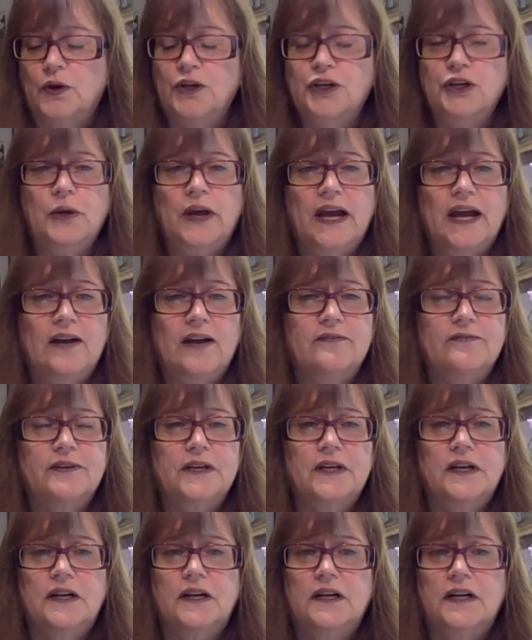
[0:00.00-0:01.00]
When you have
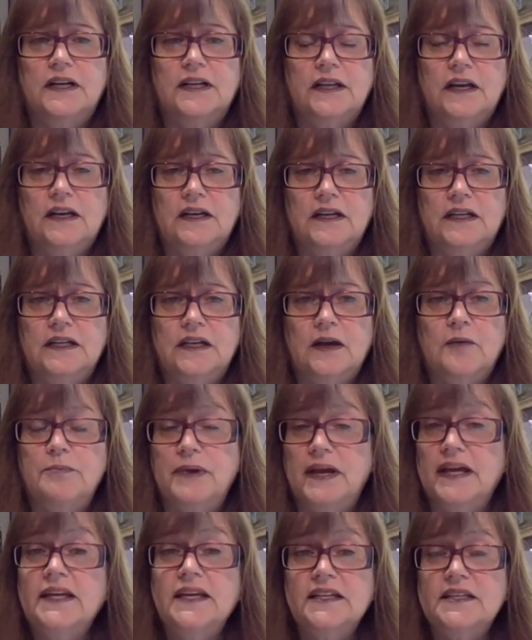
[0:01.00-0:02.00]
a
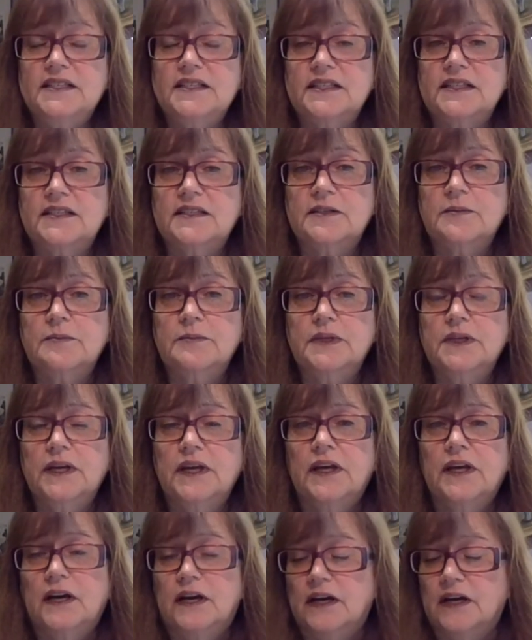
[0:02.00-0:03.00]
banking system,
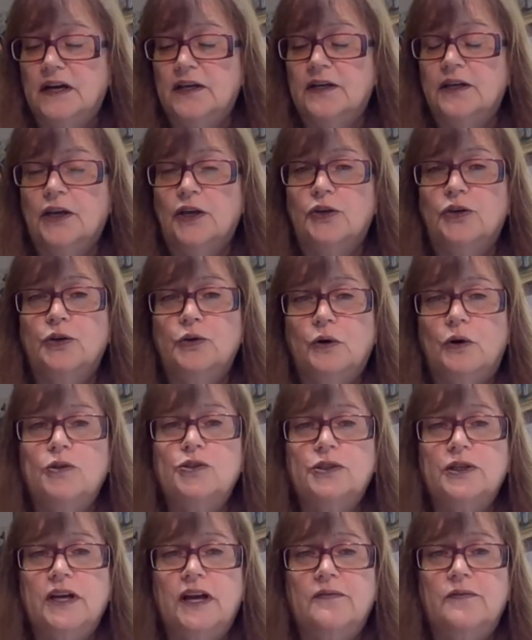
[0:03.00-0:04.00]
you
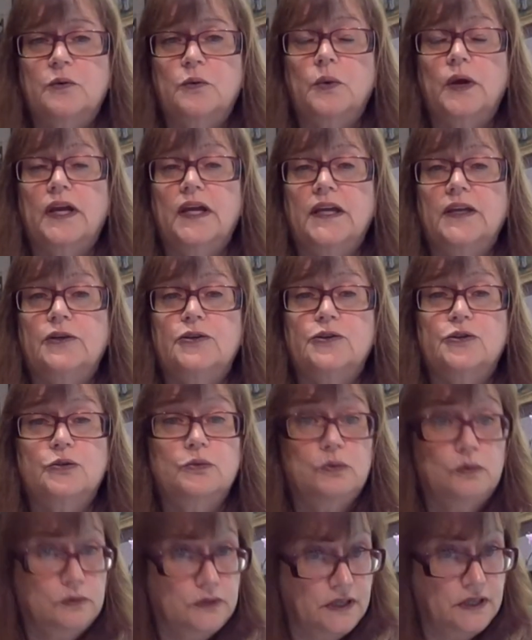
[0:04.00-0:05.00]
also have a way
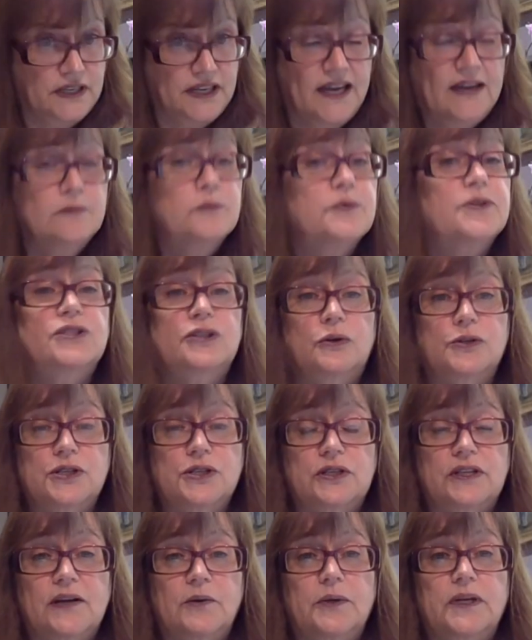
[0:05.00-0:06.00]
to, again, with
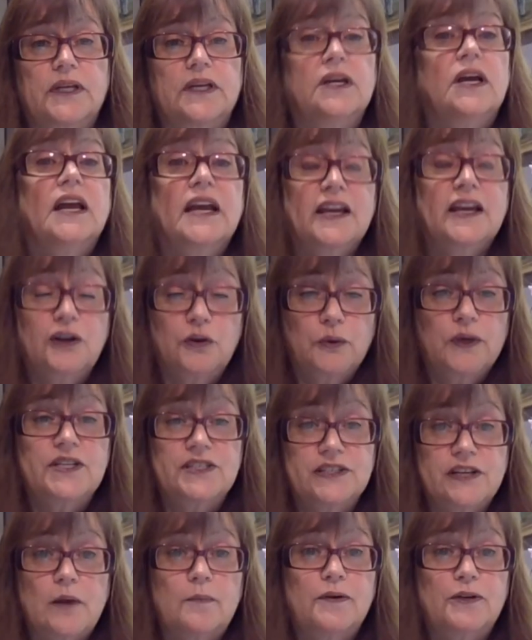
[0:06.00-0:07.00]
social equity,
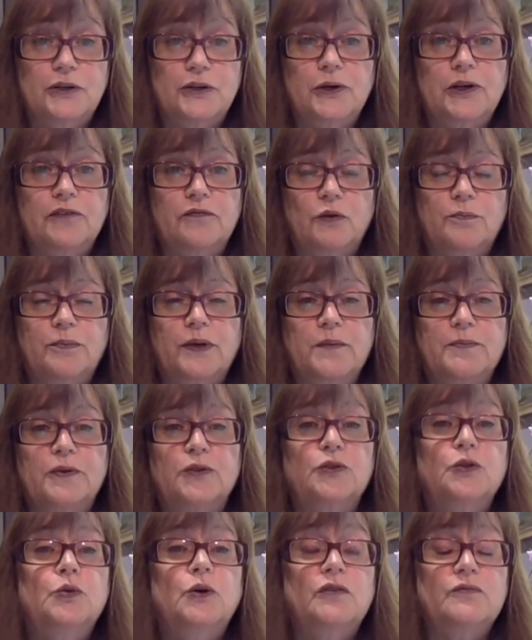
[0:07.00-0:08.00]
increase the opportunity for
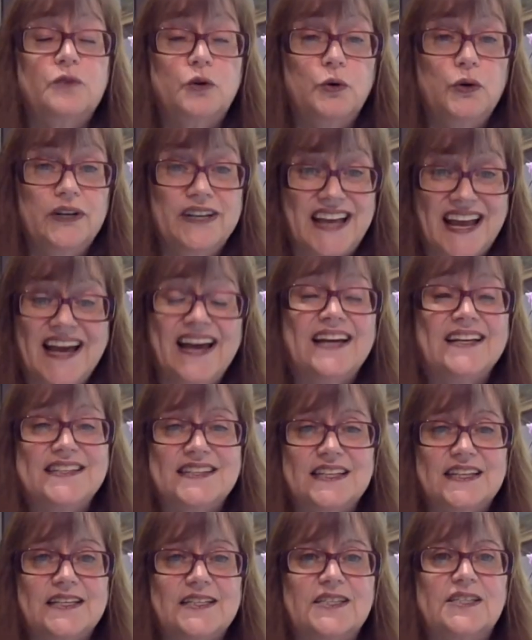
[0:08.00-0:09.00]
people who could
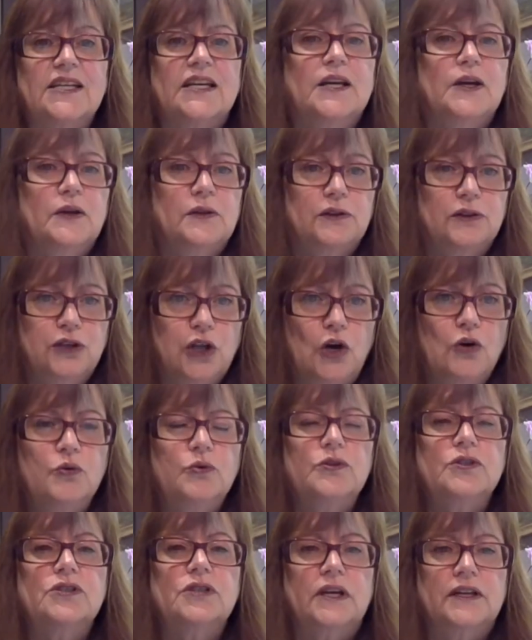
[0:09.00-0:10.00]
access
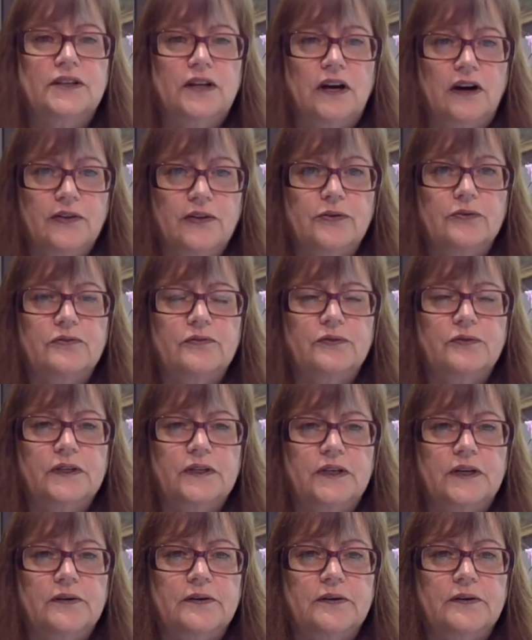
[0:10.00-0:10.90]
loans and other